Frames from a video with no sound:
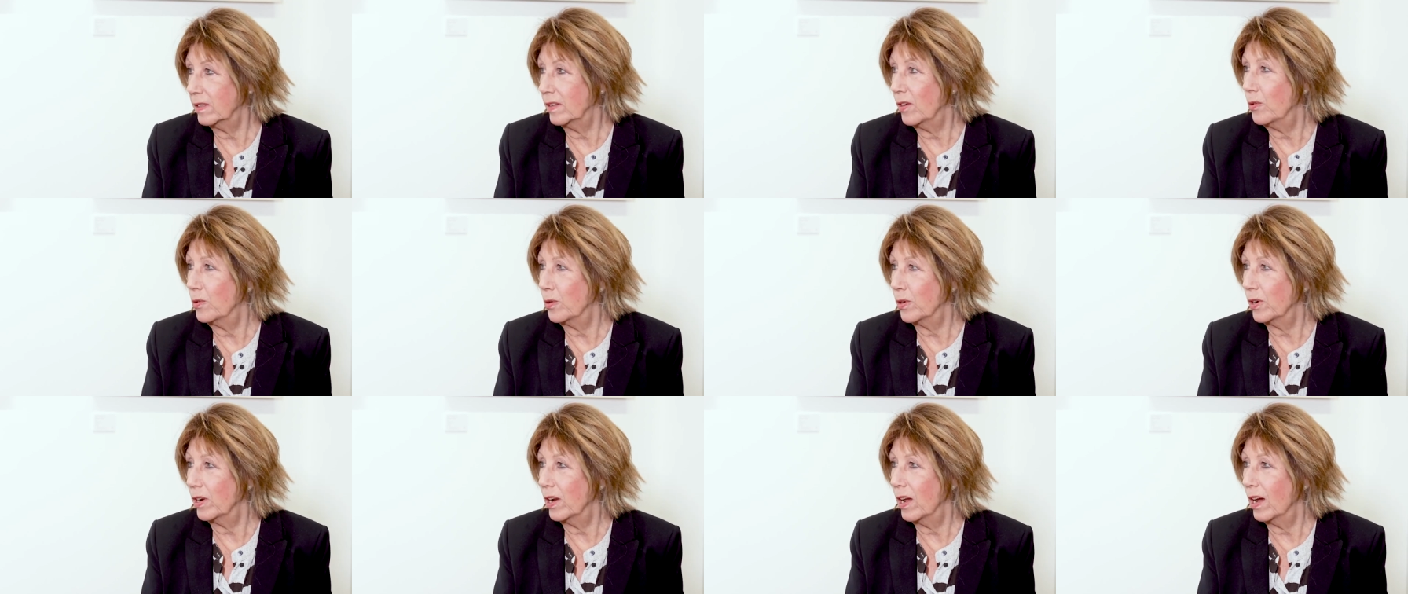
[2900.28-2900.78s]

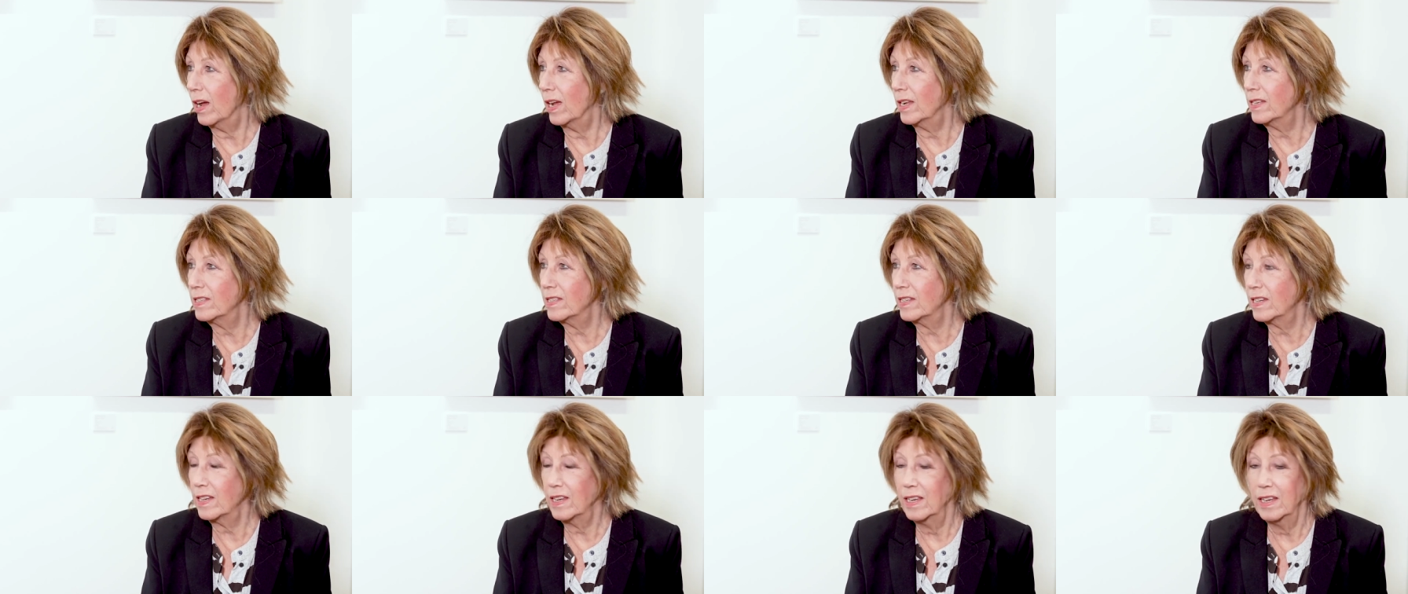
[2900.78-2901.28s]

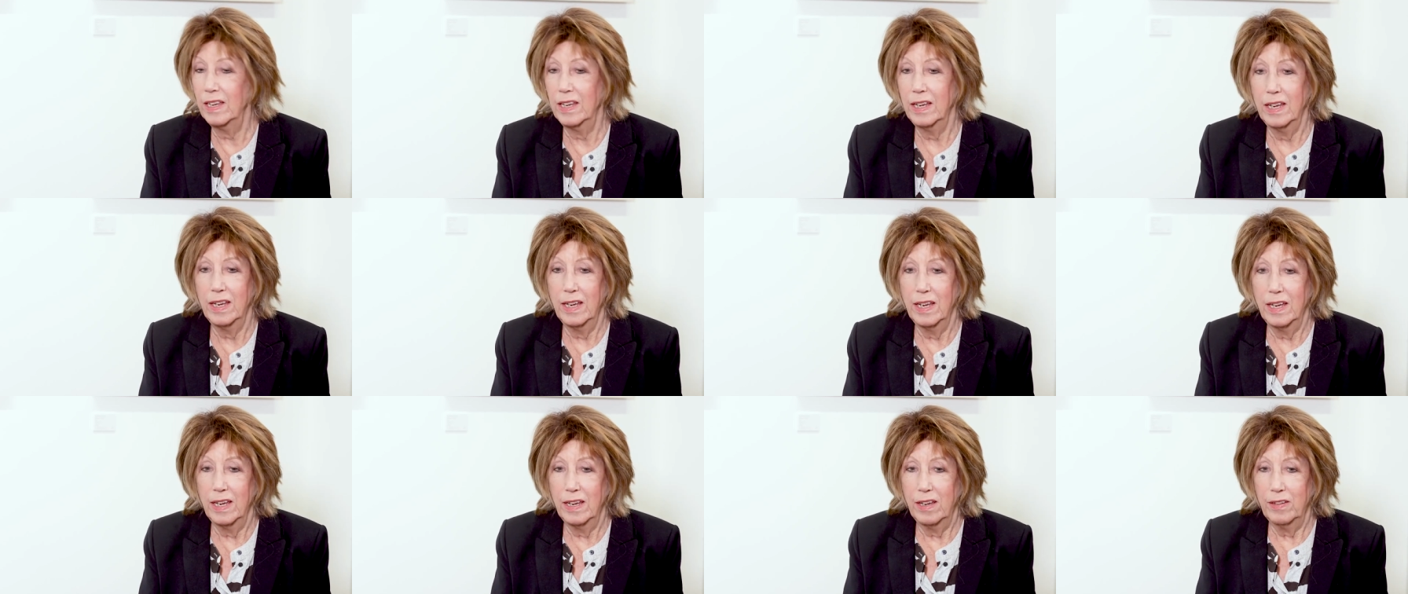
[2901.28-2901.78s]
organised
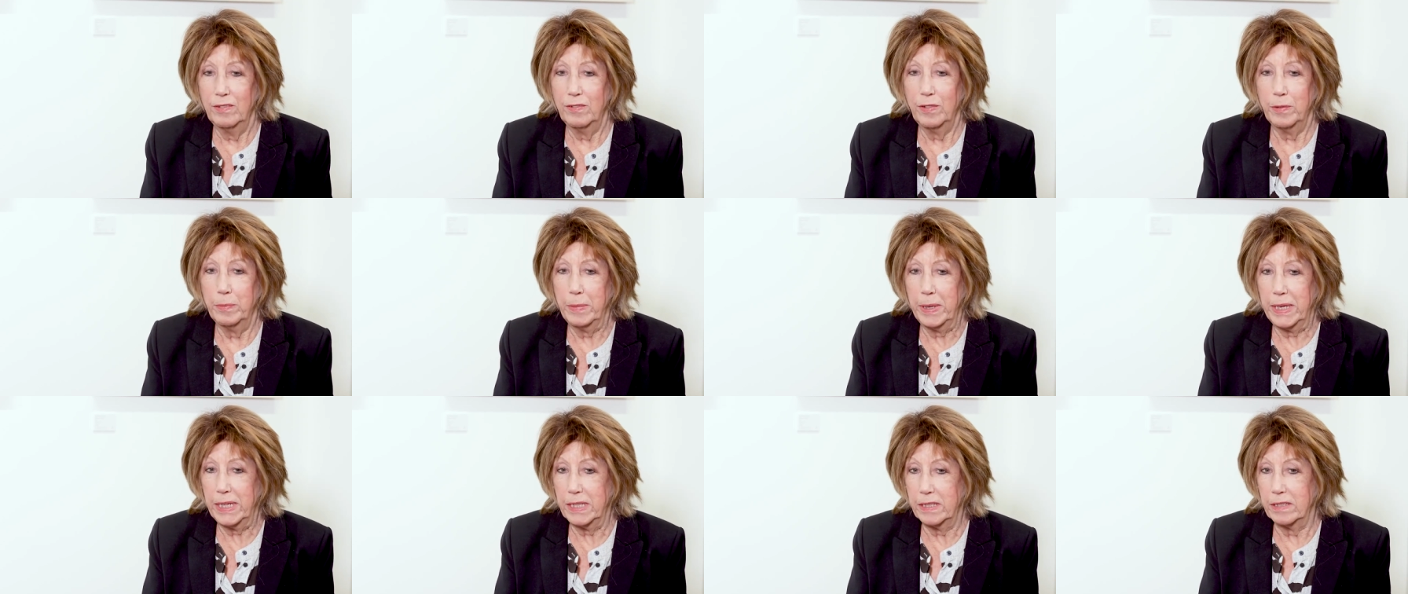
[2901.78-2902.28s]
for
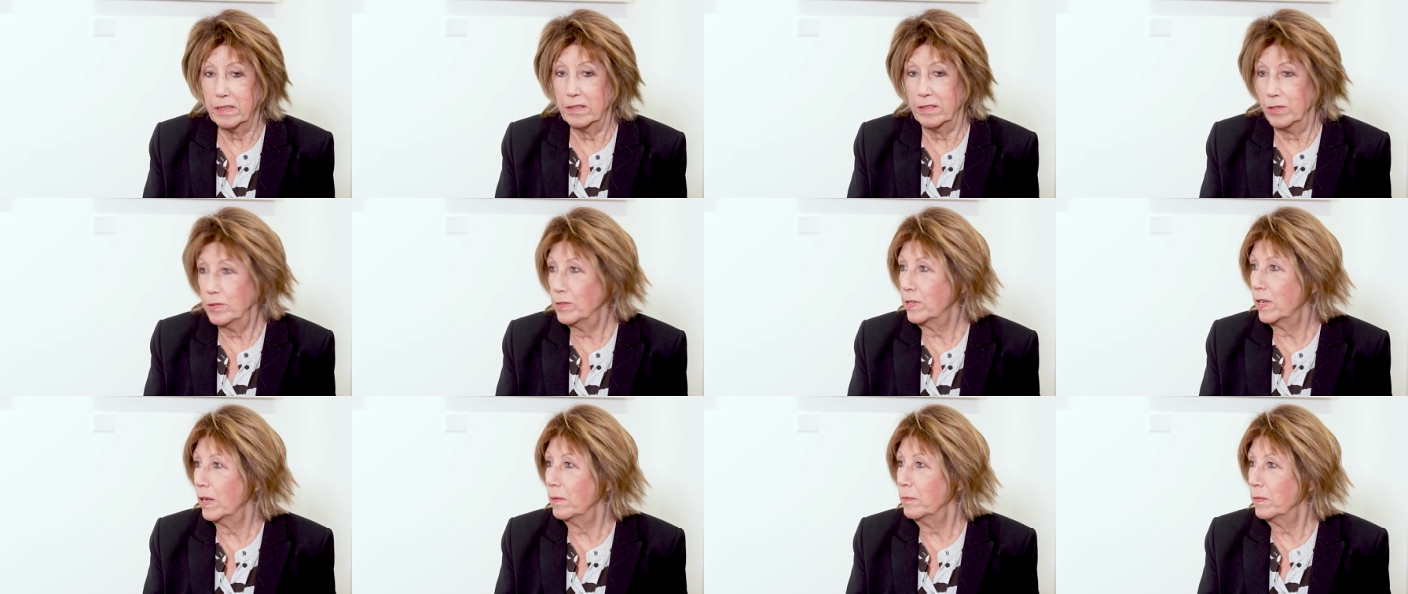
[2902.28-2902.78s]
me to
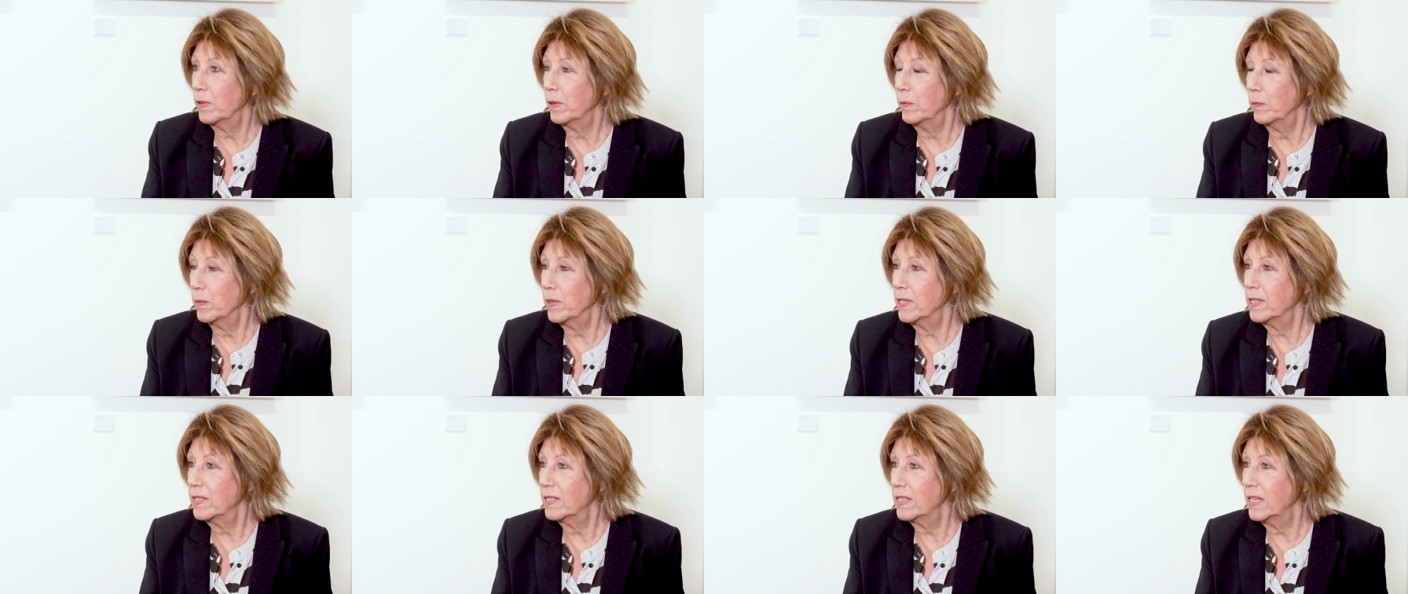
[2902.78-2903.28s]
do
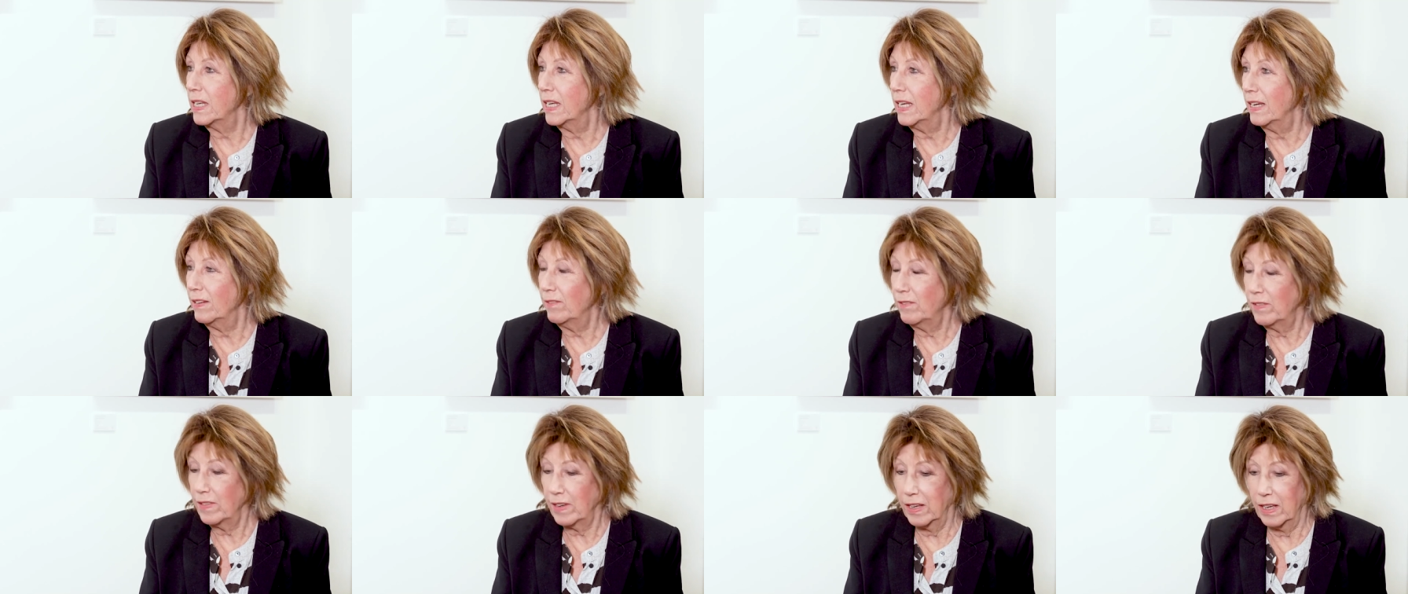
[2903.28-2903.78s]
something with
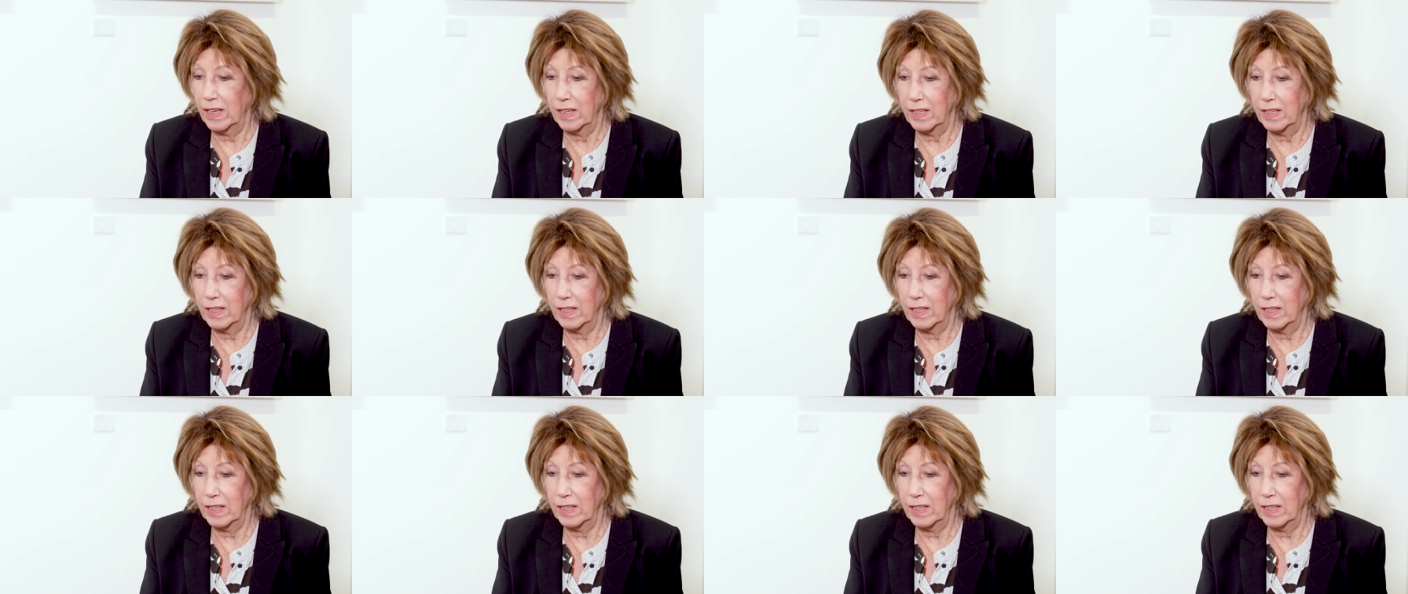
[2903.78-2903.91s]
Steve.